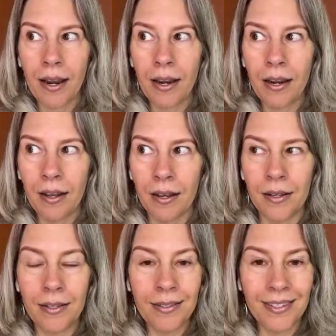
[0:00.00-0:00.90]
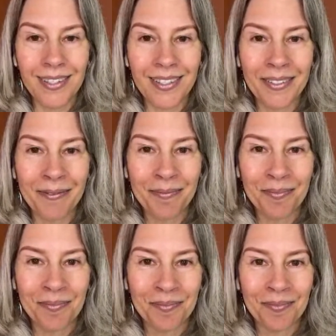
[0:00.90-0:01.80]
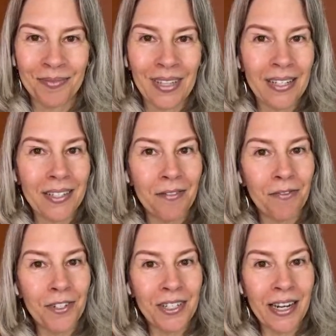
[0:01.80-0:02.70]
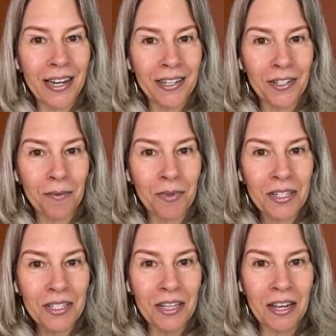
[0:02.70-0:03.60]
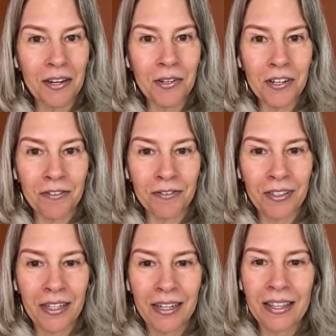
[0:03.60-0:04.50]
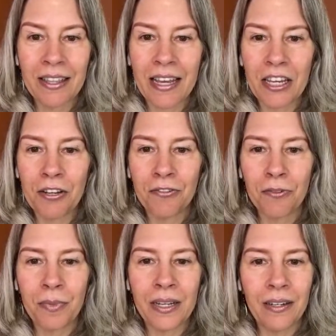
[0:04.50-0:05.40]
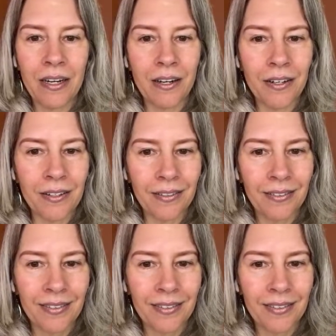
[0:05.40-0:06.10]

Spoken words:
And that's it for today. So I'm going to sign off. Thank you for being here.